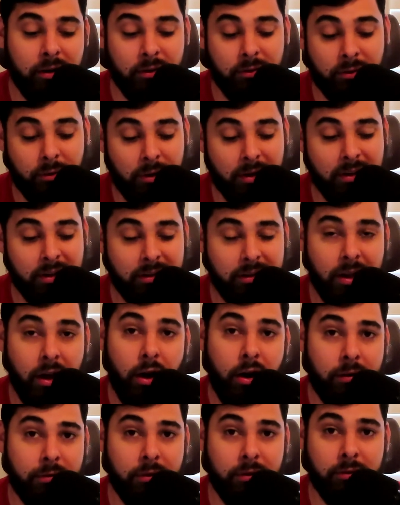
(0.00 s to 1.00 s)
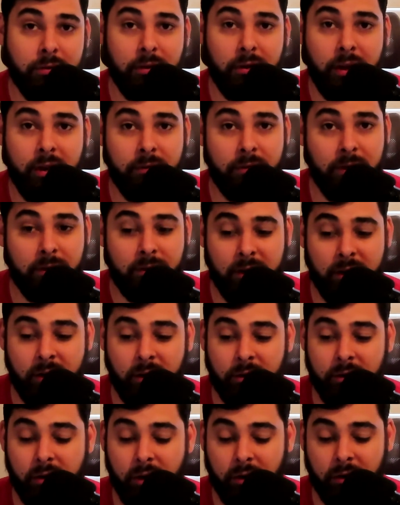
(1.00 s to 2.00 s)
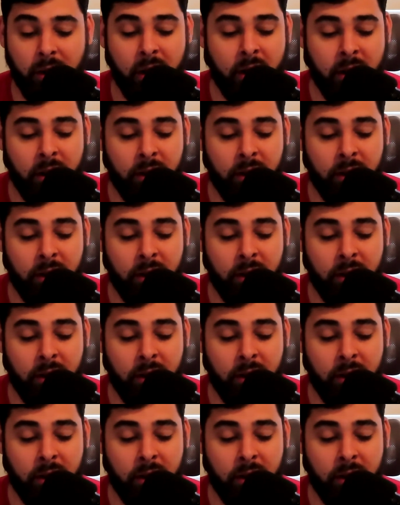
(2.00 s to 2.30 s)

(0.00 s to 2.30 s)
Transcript: So I did get offers for like $1,500.